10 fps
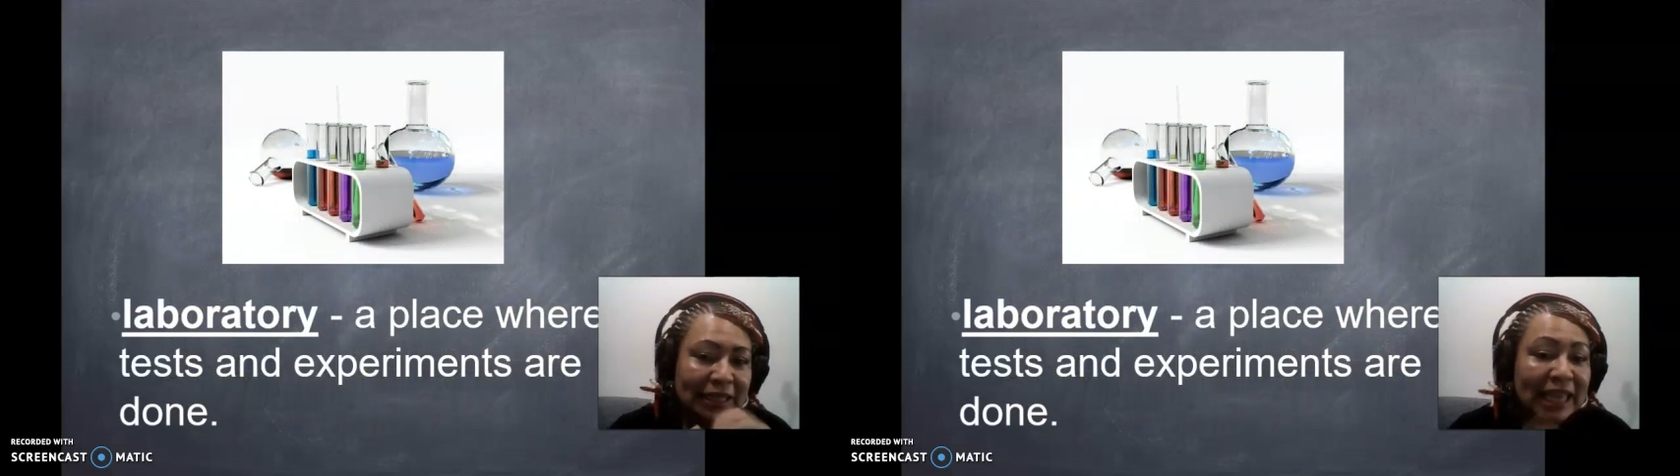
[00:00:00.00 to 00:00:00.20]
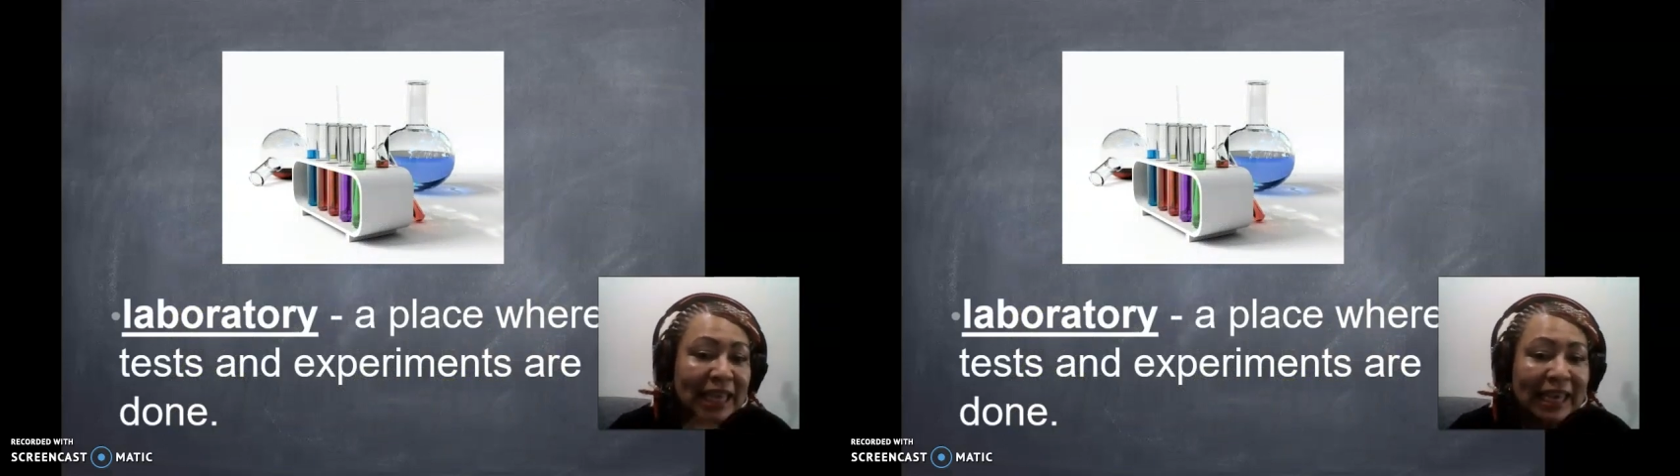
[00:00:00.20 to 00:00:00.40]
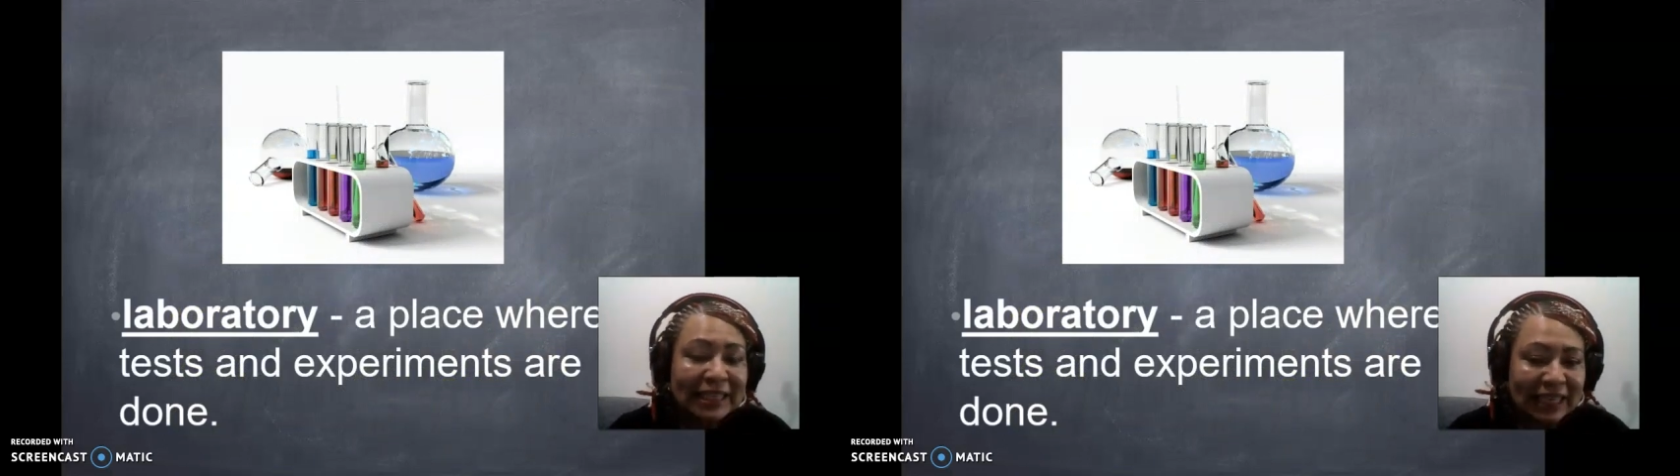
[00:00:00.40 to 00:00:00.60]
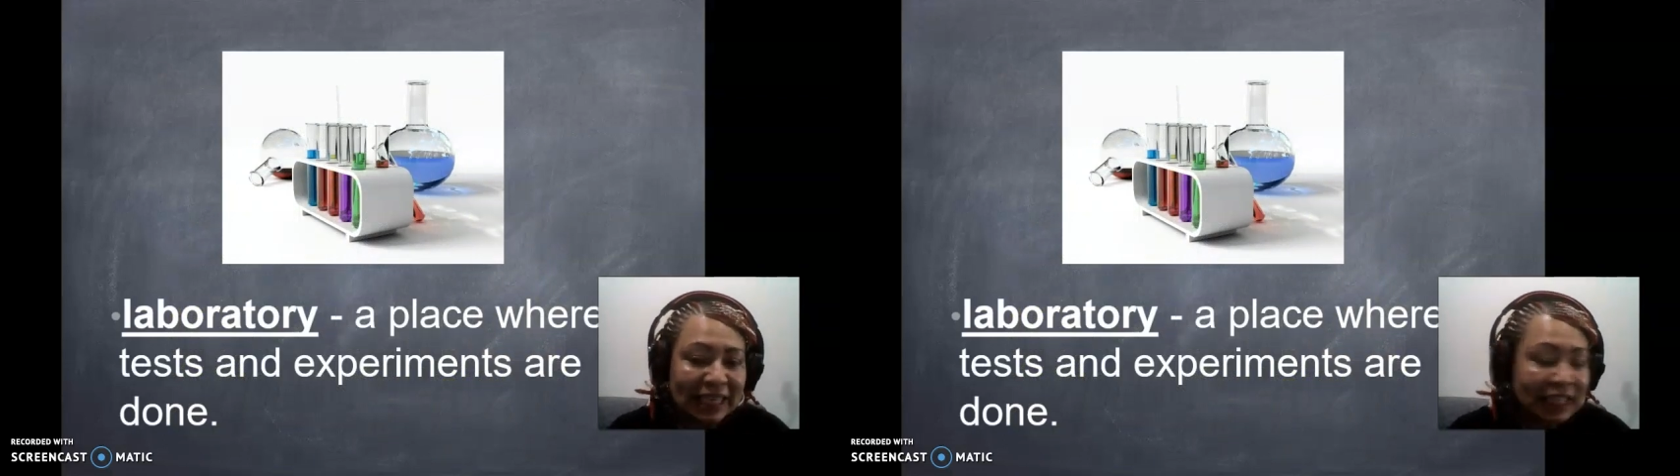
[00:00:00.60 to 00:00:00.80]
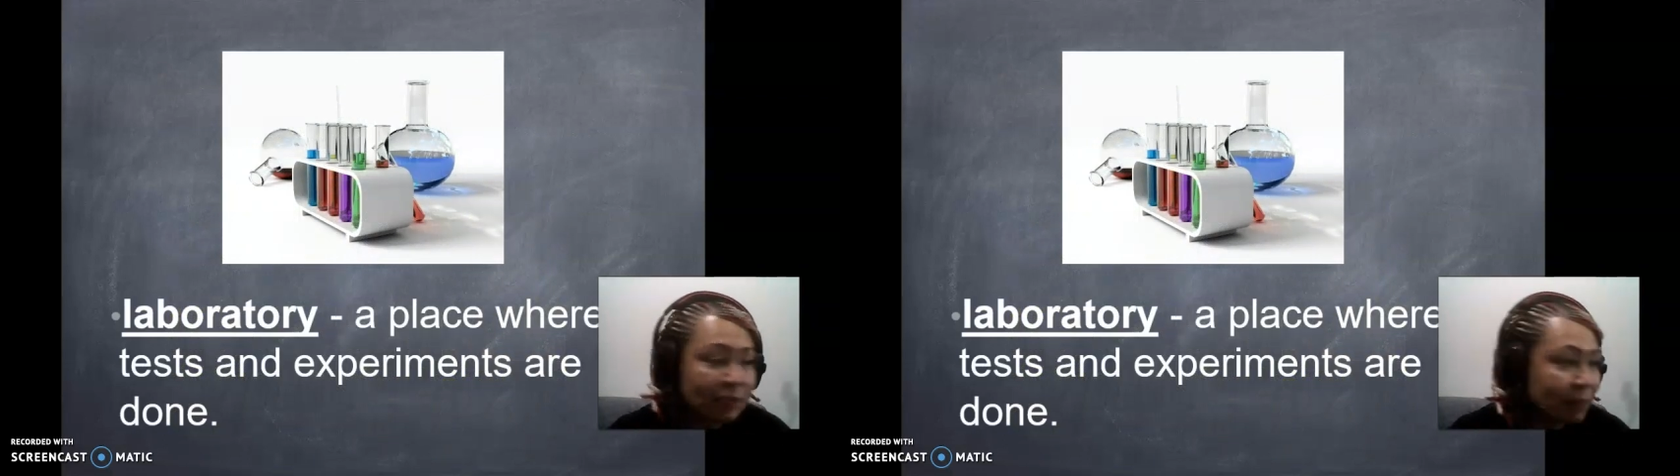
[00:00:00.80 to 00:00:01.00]
tests
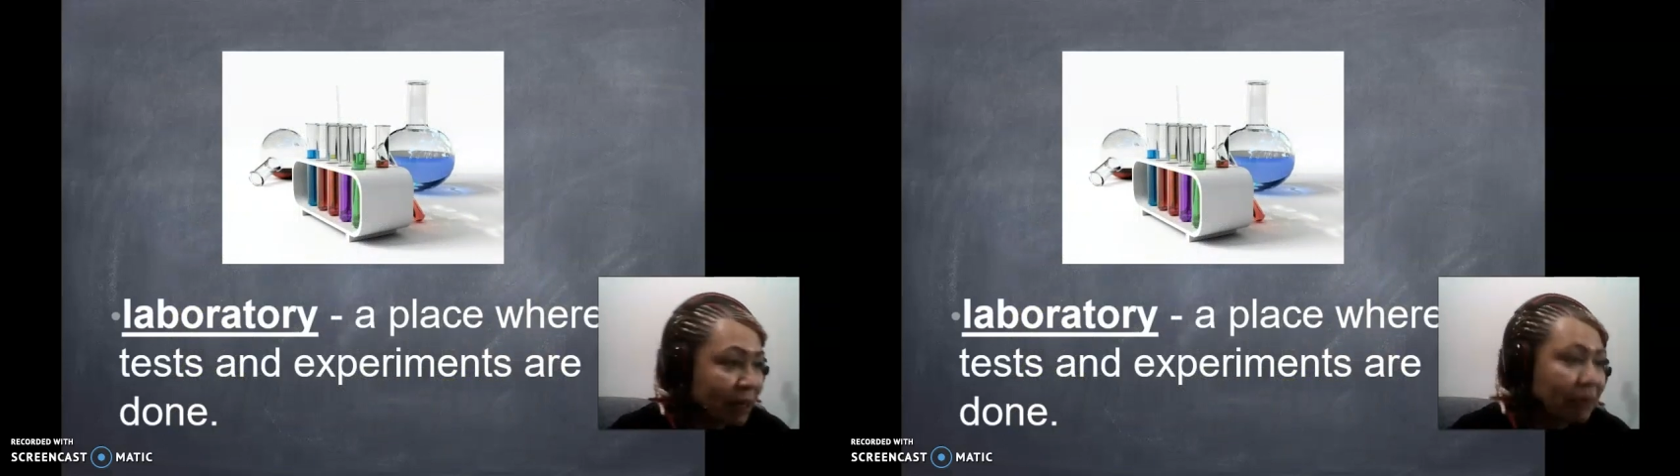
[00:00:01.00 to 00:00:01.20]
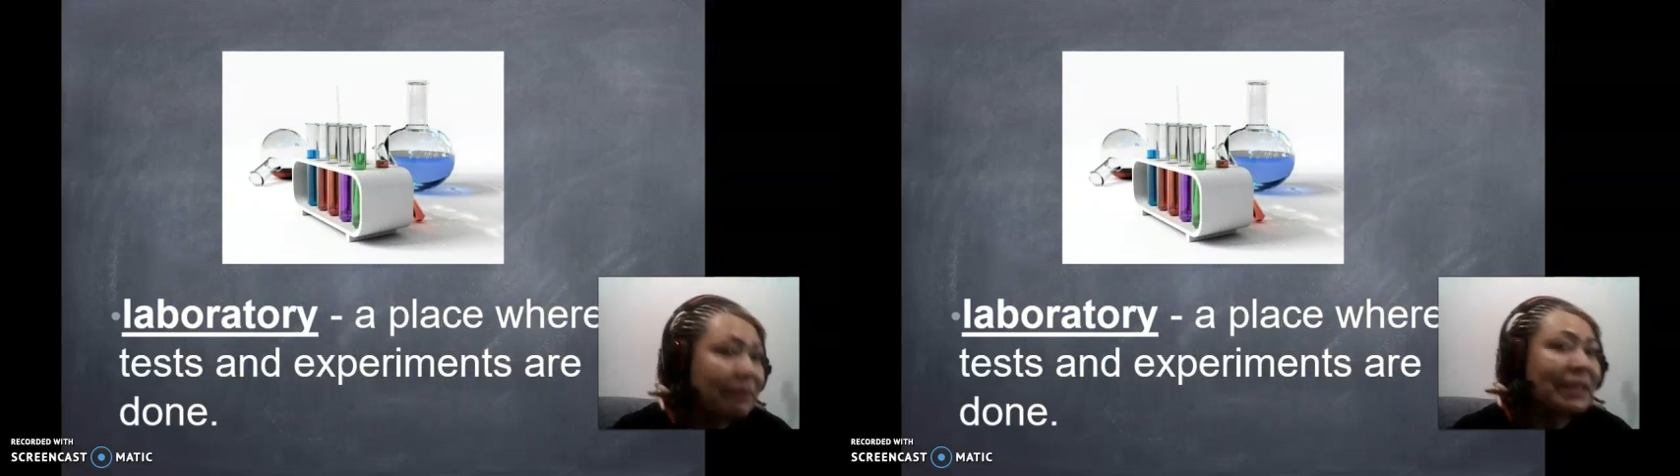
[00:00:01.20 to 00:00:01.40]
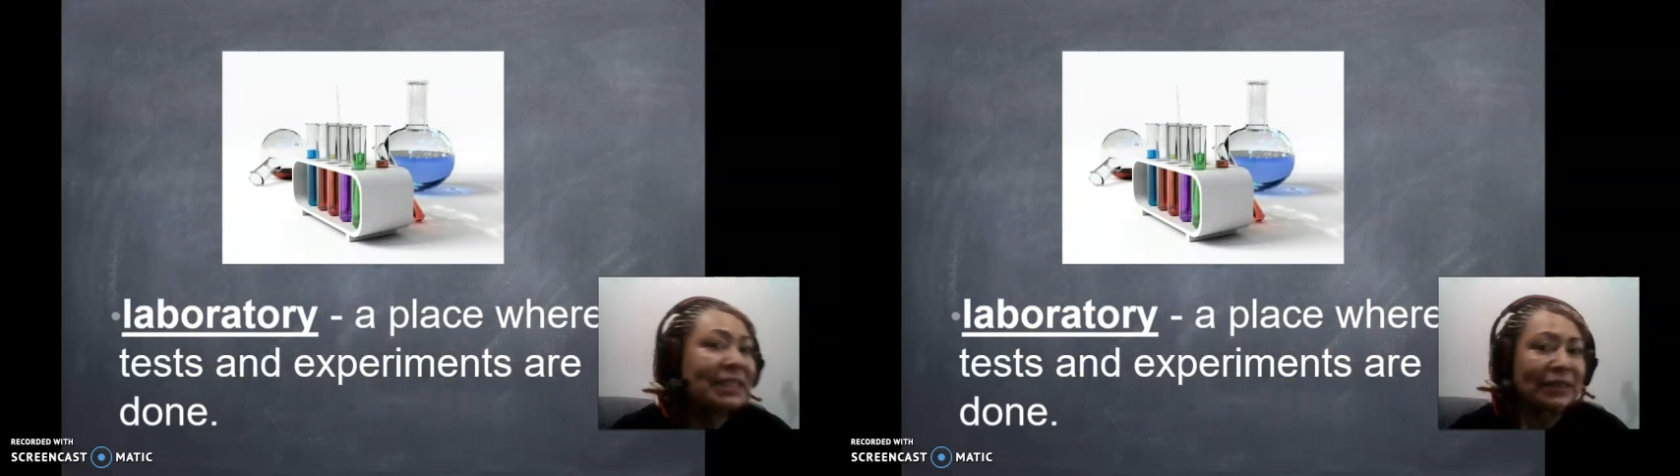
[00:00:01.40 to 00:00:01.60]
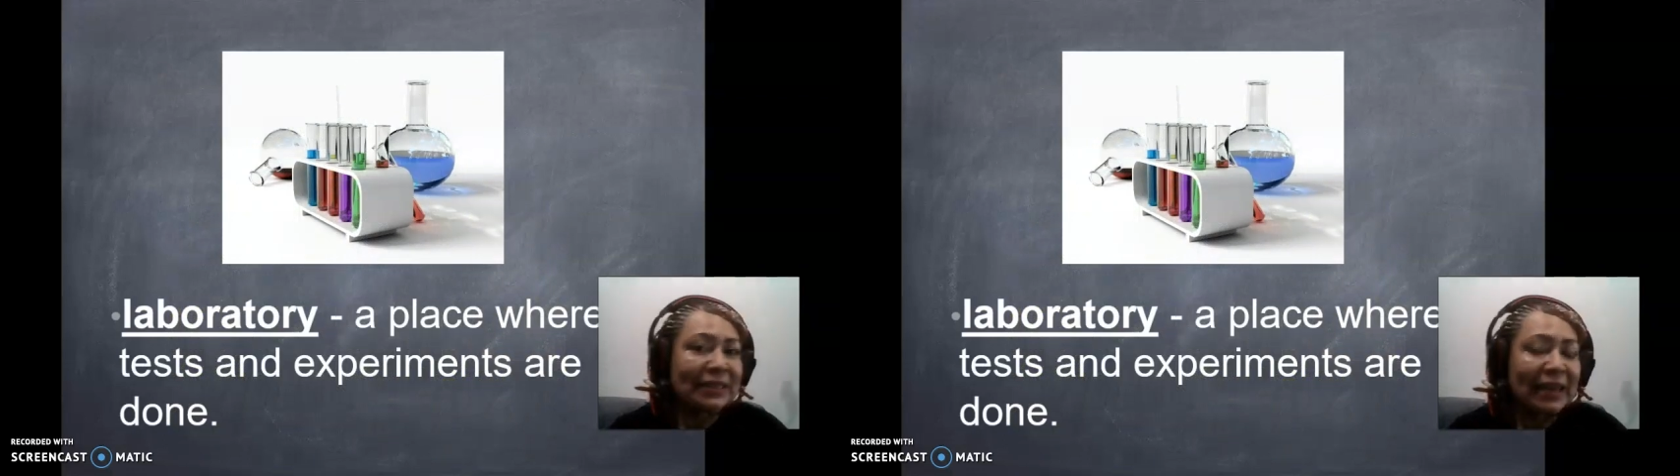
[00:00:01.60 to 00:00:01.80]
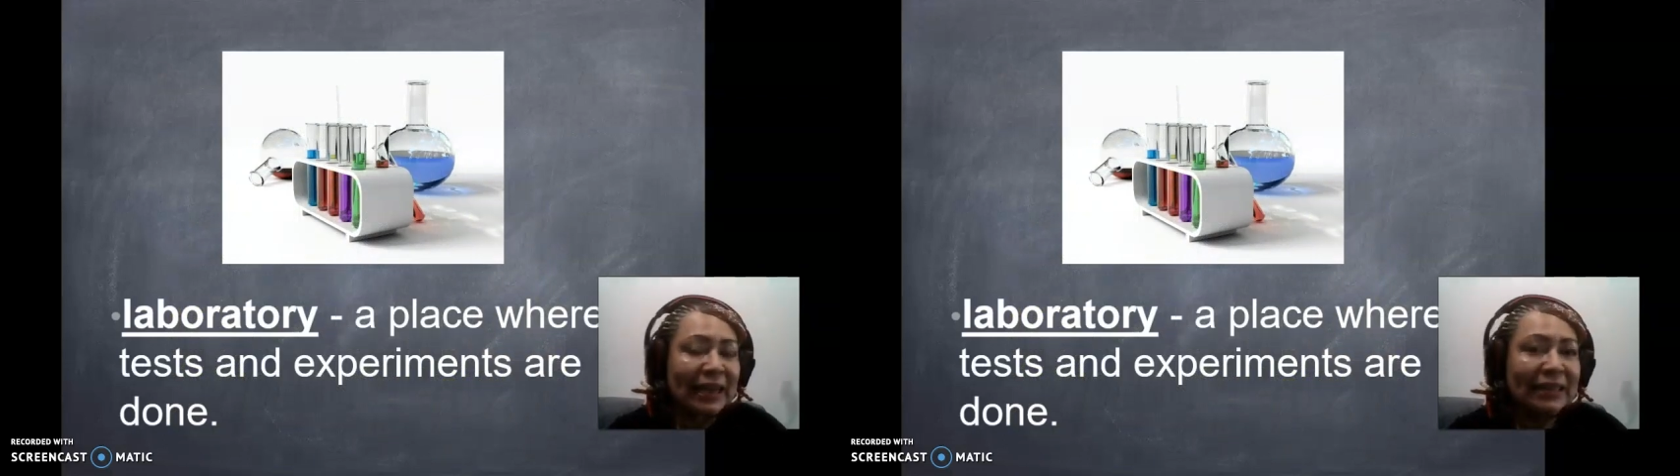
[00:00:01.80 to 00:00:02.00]
and experiments are
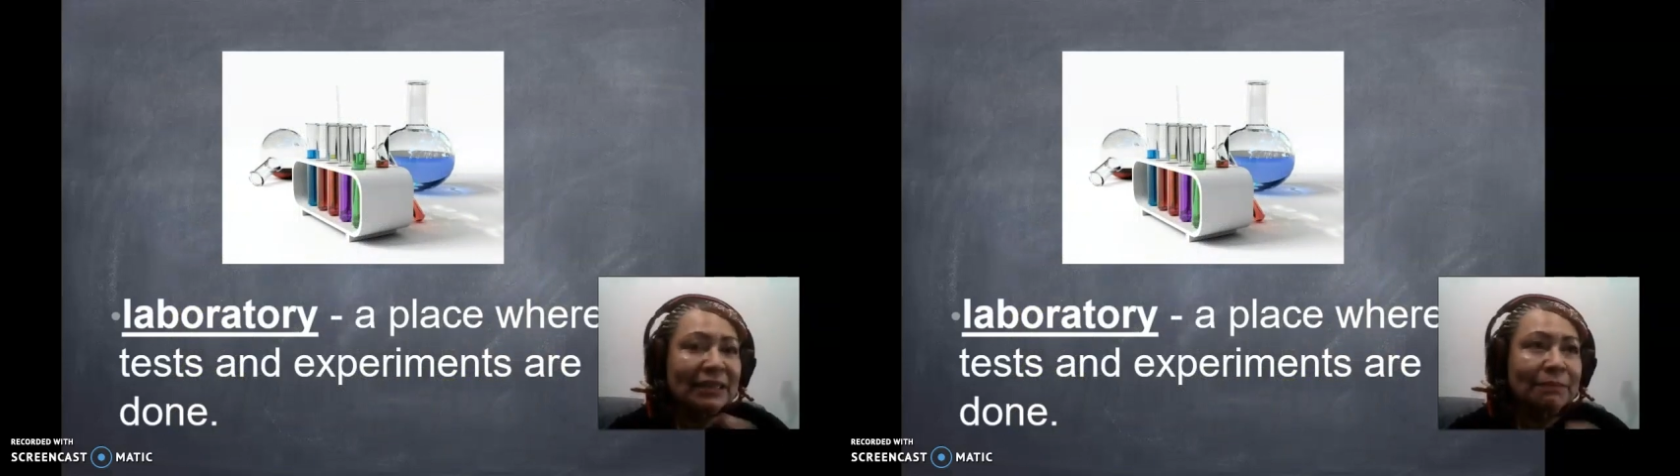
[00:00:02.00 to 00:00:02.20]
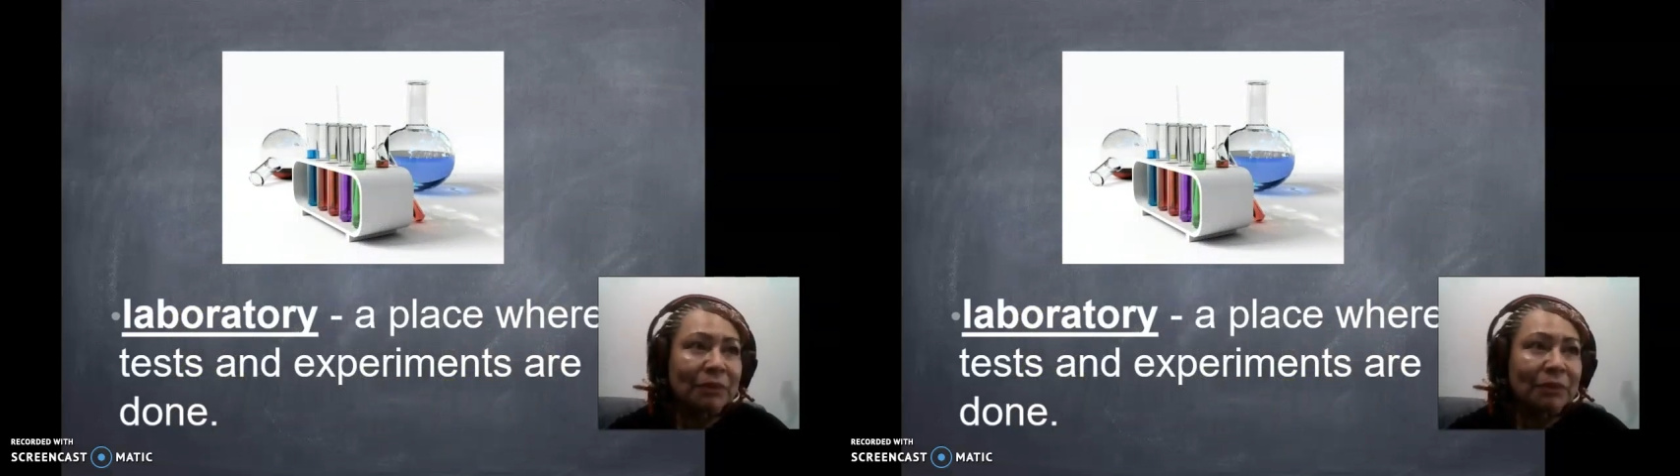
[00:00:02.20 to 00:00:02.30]
done.